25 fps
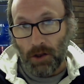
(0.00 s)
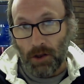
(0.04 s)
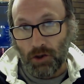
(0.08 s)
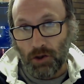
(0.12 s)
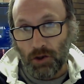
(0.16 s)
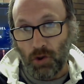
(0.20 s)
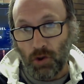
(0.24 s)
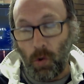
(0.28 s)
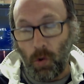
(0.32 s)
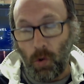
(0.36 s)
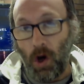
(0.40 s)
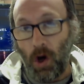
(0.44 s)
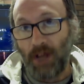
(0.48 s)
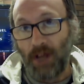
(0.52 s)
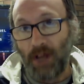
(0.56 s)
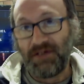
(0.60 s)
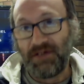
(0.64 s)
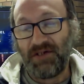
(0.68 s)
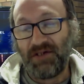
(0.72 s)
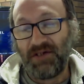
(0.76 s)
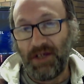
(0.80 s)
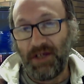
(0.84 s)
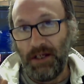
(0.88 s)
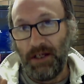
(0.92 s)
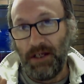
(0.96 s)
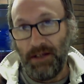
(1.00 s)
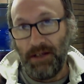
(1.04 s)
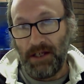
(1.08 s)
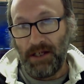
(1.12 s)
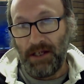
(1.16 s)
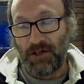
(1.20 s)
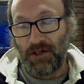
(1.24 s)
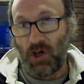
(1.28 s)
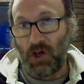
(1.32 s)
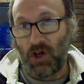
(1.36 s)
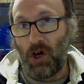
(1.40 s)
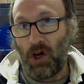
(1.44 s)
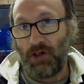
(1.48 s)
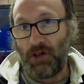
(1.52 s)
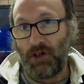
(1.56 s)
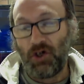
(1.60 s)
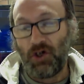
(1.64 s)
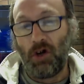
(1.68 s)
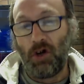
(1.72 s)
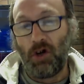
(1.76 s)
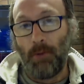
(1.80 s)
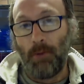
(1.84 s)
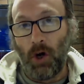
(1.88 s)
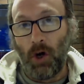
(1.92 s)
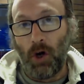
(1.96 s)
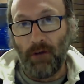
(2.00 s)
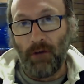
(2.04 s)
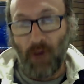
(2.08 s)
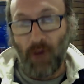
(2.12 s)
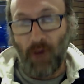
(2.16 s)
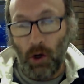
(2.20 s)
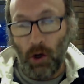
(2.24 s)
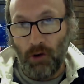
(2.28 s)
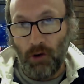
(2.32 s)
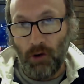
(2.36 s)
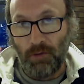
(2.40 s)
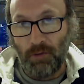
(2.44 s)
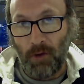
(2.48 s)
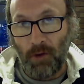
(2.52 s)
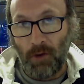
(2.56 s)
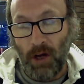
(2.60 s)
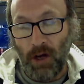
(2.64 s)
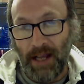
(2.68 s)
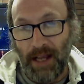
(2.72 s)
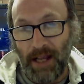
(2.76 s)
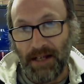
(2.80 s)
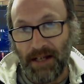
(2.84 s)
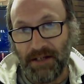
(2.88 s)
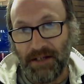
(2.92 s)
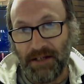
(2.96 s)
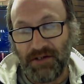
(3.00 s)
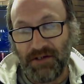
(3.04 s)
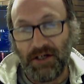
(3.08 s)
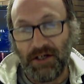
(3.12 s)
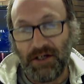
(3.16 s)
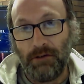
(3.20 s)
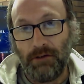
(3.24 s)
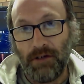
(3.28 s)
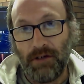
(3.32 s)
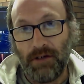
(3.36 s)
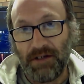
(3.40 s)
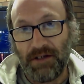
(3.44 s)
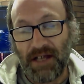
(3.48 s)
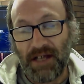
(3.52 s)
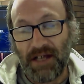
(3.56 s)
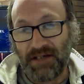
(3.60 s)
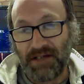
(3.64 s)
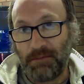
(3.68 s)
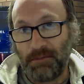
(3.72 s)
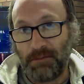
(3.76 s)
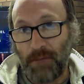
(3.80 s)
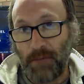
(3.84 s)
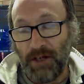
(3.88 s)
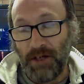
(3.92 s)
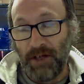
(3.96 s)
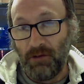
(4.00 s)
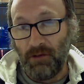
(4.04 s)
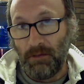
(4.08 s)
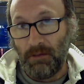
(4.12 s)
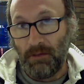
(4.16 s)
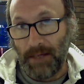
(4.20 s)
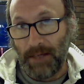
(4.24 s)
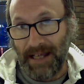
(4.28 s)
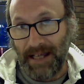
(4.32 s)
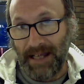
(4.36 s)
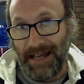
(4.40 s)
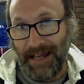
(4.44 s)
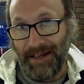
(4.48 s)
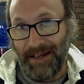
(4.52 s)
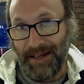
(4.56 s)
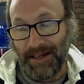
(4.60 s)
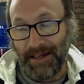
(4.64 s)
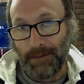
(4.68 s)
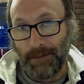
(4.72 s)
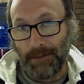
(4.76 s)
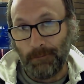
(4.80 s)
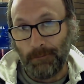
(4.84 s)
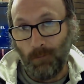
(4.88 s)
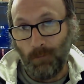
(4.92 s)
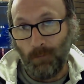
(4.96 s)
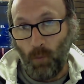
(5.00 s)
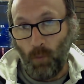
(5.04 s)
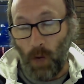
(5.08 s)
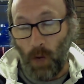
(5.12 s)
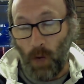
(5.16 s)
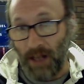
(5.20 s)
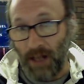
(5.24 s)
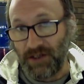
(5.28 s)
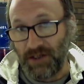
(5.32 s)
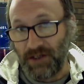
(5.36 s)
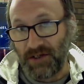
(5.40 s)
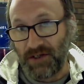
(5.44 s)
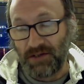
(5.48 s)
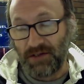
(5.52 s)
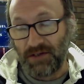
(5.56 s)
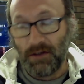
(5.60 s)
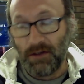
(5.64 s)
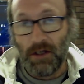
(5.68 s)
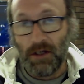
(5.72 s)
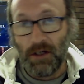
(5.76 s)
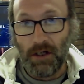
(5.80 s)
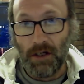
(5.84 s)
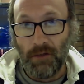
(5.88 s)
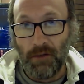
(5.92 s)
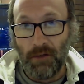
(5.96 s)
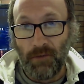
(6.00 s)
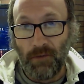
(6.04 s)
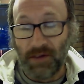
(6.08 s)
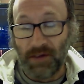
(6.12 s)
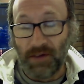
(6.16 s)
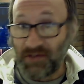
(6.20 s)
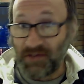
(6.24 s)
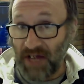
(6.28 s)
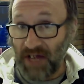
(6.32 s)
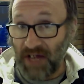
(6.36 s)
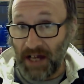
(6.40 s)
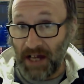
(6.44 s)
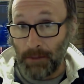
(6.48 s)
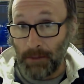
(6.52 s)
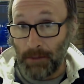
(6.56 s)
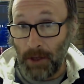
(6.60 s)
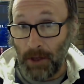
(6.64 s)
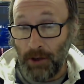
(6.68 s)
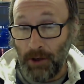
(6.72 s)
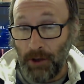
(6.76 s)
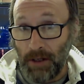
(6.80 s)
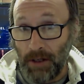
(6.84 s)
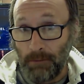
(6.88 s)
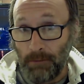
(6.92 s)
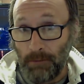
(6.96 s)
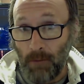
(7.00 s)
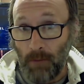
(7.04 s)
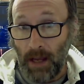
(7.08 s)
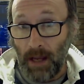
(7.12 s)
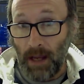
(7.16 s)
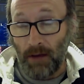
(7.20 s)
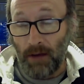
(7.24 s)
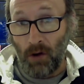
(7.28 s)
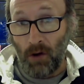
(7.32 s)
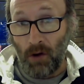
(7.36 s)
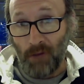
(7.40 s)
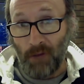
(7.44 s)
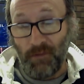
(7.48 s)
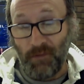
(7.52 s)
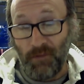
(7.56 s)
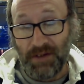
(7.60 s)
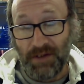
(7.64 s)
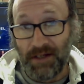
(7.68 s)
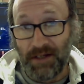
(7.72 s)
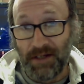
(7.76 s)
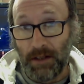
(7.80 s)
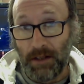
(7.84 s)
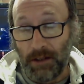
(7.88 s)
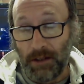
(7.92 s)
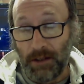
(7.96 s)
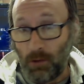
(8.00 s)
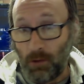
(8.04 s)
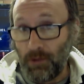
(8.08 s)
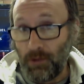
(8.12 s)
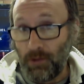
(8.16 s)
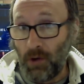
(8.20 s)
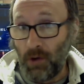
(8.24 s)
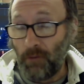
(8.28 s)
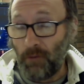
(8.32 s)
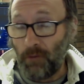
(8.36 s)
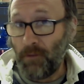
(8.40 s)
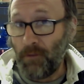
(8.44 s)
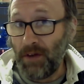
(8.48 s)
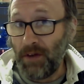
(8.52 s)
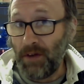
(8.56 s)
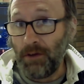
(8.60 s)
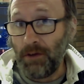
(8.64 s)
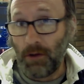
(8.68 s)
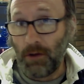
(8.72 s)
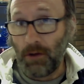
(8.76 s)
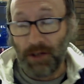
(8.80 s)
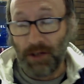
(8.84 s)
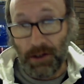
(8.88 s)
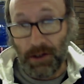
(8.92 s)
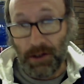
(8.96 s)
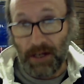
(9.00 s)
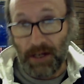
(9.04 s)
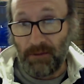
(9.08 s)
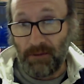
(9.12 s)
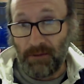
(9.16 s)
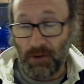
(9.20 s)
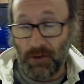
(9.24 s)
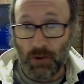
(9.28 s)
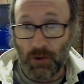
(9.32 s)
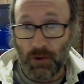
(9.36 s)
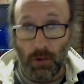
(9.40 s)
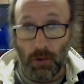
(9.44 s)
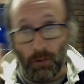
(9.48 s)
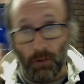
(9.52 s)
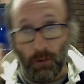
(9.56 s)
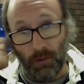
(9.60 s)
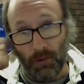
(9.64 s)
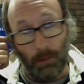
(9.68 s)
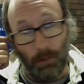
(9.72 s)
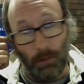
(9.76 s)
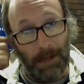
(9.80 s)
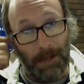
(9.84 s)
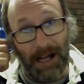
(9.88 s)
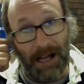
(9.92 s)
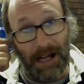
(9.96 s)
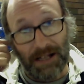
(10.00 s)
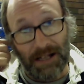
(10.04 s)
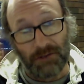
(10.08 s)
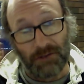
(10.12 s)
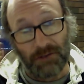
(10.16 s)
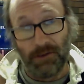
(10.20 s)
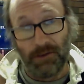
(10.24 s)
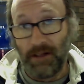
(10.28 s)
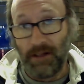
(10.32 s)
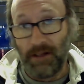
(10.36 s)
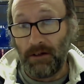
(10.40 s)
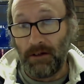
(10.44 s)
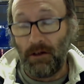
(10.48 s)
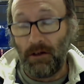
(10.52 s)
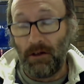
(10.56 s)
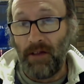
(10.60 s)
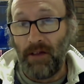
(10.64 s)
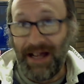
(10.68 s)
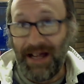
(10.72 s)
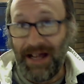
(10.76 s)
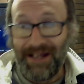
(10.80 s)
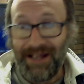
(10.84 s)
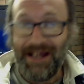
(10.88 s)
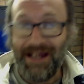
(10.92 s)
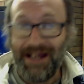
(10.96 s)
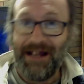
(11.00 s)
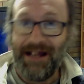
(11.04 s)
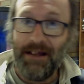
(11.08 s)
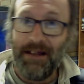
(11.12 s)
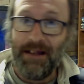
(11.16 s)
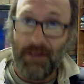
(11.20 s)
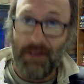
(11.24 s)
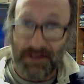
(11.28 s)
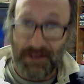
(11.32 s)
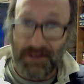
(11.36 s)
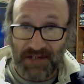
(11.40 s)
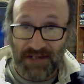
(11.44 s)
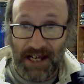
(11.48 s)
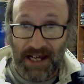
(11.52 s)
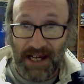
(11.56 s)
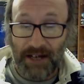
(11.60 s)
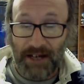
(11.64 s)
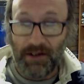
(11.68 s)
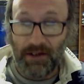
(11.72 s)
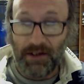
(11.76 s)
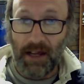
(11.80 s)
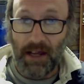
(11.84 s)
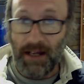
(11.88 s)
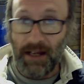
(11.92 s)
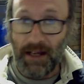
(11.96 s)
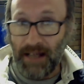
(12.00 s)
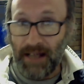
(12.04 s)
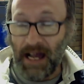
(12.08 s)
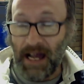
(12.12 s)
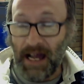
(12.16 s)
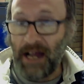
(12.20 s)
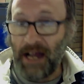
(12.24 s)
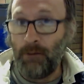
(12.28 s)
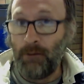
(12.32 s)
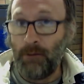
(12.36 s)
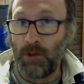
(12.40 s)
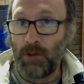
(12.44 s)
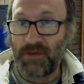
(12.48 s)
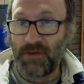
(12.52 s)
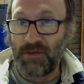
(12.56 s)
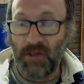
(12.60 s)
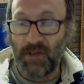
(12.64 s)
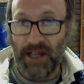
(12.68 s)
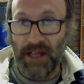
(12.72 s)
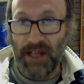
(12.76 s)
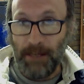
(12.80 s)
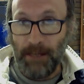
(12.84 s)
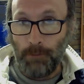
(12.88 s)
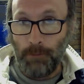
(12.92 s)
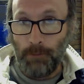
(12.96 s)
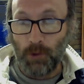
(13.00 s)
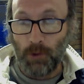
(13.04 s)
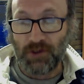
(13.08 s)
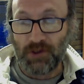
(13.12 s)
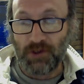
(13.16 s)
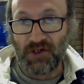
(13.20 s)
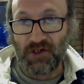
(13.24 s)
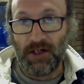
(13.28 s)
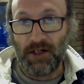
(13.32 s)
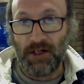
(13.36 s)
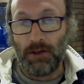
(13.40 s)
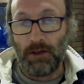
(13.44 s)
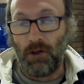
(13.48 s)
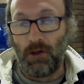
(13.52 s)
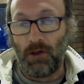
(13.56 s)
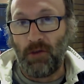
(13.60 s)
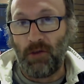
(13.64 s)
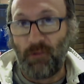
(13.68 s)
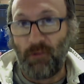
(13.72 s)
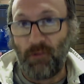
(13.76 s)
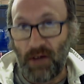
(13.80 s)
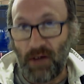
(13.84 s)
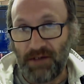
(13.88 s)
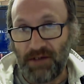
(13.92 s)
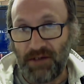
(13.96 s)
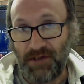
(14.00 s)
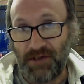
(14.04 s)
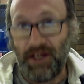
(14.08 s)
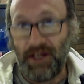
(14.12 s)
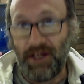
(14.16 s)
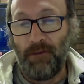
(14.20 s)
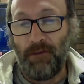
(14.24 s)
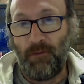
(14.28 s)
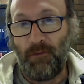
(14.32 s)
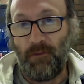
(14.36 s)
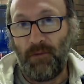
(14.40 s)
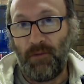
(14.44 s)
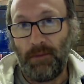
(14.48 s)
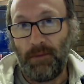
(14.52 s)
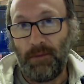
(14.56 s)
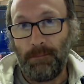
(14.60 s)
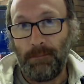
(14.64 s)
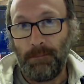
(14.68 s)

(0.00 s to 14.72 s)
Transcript: Twice in the entire time I've owned my 80 series has it been to a mechanic. Once for the starter motor, and I physically could not fit it. I didn't have the tools or parts or anything like that. The second, again, was for the input seal on the front diff.